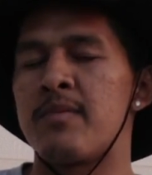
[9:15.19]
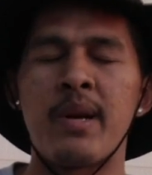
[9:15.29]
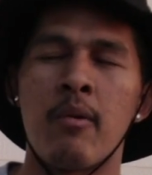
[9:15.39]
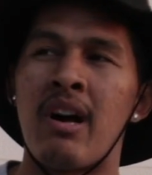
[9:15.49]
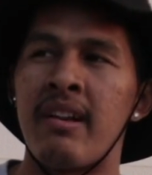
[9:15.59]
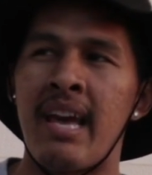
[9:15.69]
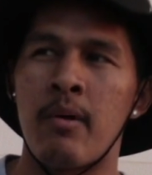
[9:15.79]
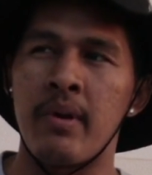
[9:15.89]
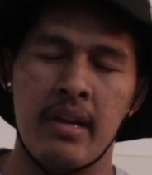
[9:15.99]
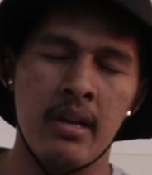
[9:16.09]
It's been a while
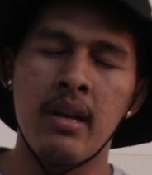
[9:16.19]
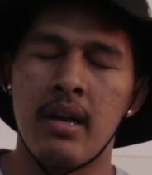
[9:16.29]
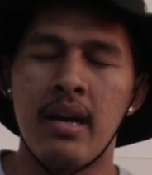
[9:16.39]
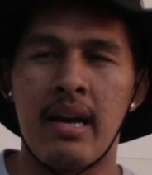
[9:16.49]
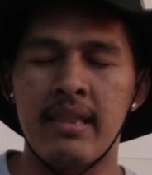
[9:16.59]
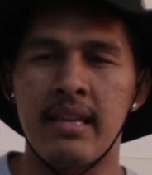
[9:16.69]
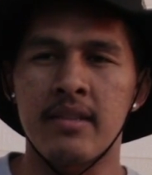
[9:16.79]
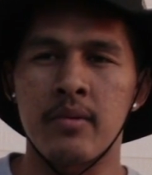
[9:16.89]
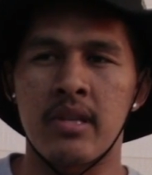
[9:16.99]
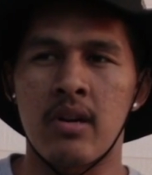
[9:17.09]
now, but I think
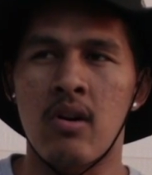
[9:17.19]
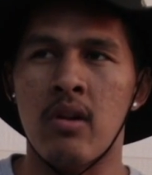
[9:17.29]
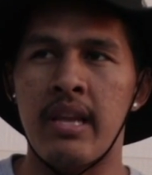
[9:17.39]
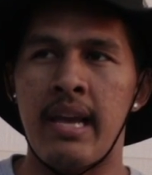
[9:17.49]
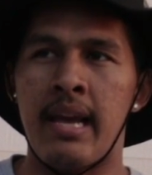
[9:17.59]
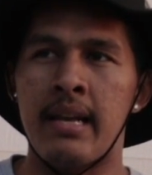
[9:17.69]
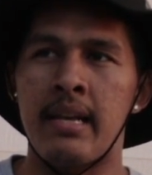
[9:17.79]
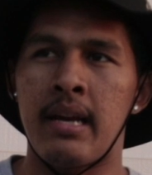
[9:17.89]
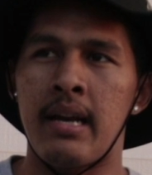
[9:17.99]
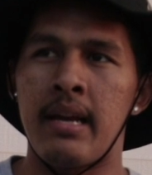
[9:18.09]
that's what they're called. And